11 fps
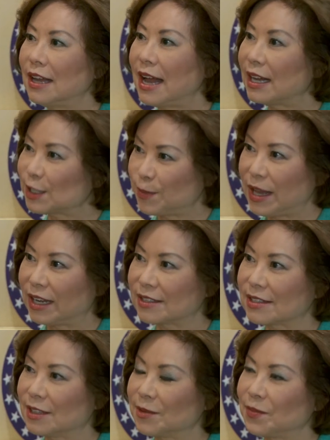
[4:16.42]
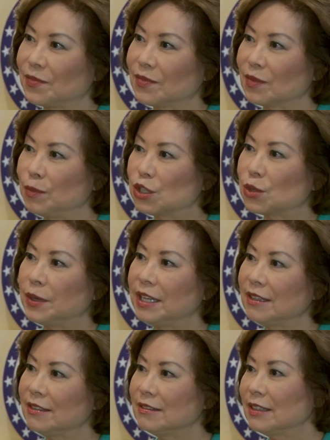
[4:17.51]
aspects
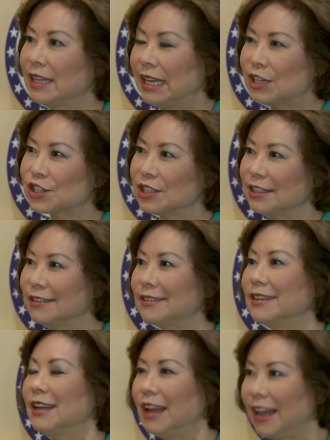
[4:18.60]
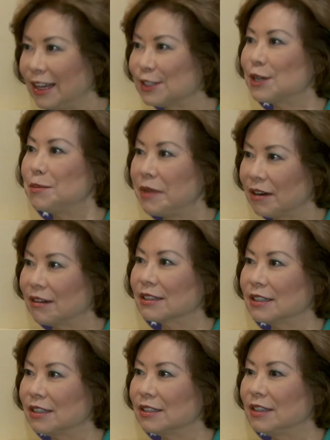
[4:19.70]
between Asia and
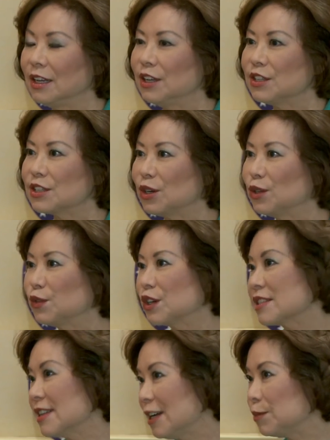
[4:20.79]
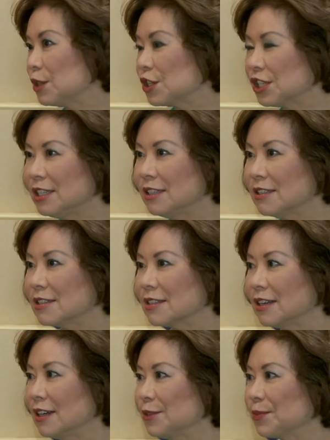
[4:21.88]
America. So, for example, she is
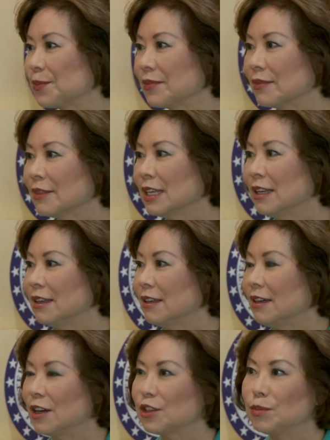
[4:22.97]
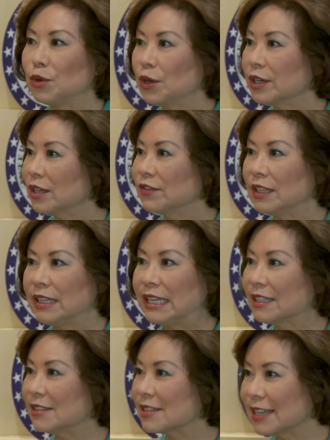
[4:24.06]
um, on the board of the
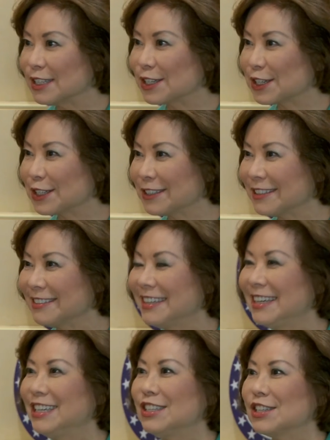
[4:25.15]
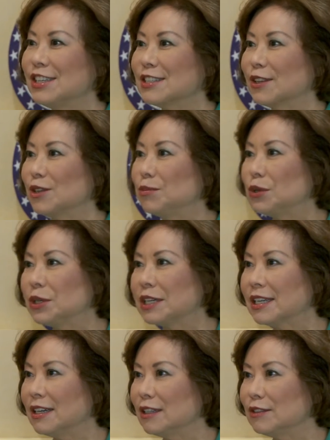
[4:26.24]
Lincoln Center. Yeah. She's on the
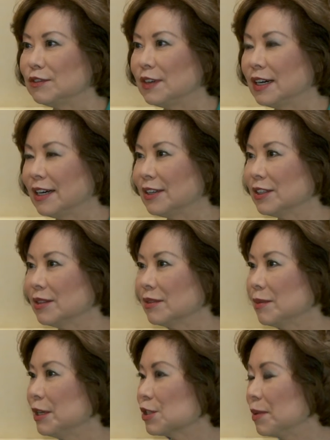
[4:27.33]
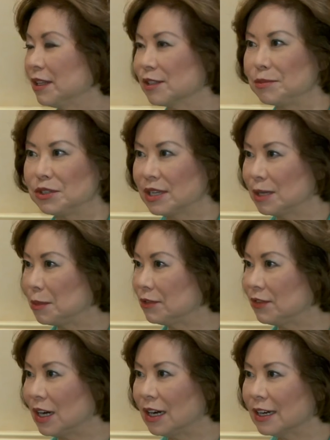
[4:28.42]
board of uh, Metro, the Metropolitan Museum
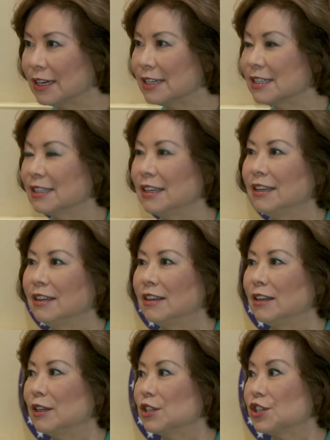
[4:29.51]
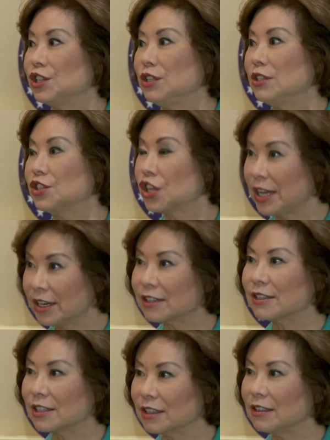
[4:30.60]
of Art. Uh, she
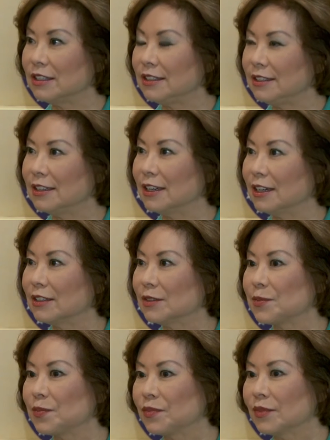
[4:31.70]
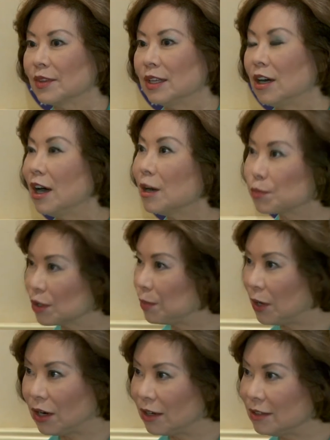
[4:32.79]
chaired the uh, Opera
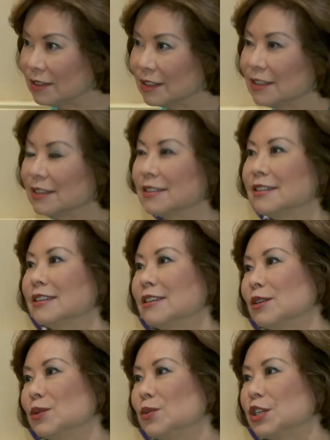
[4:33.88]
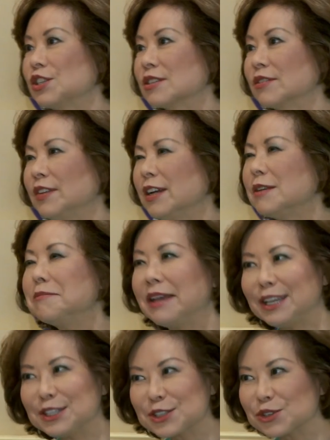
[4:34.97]
Ball, uh, which is a very
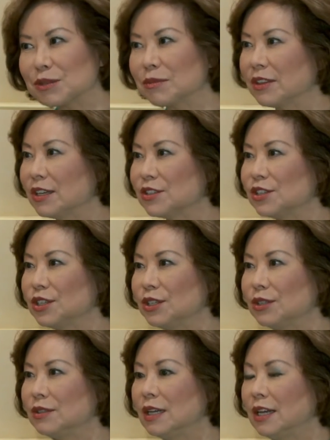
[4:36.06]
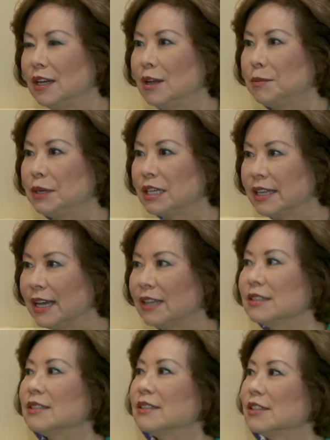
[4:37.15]
mainstream thing to do but
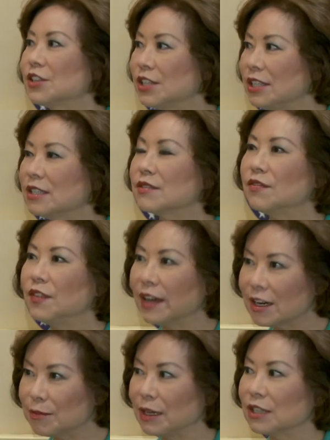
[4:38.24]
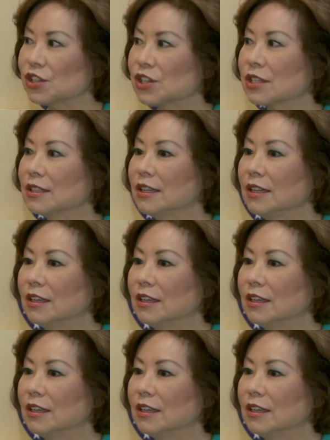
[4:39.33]
again, she is very much